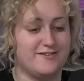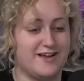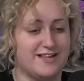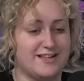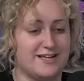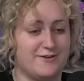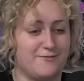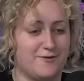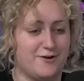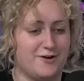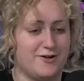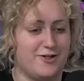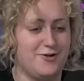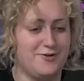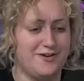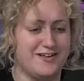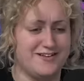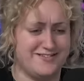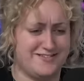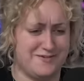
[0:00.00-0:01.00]
Stanley, for
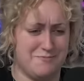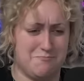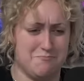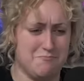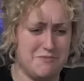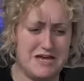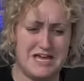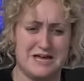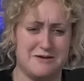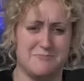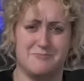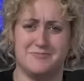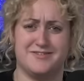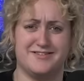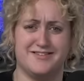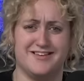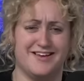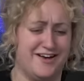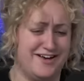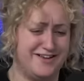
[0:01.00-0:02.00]
including some memes.